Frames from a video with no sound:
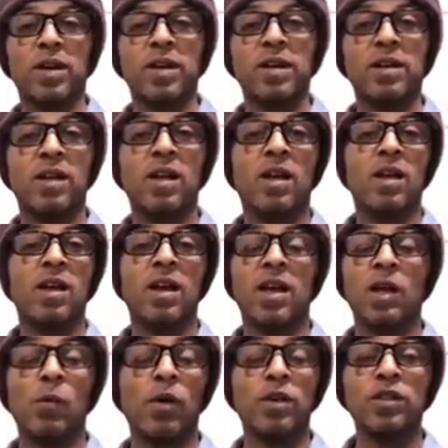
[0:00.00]
get it
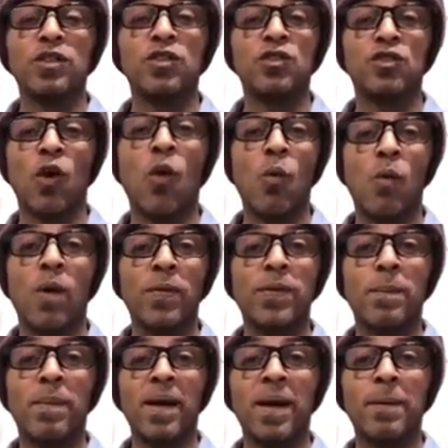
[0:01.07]
anywhere that you don't want to
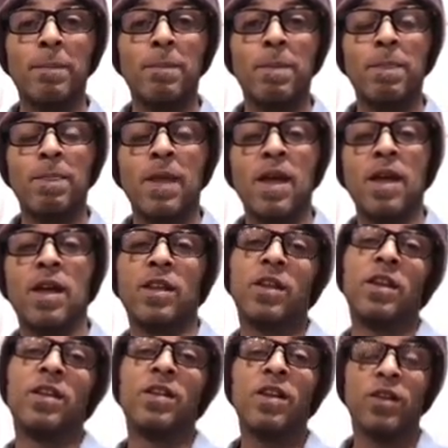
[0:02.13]
paint.
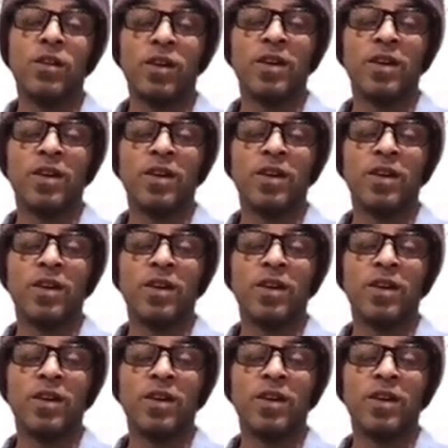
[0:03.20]
Then you're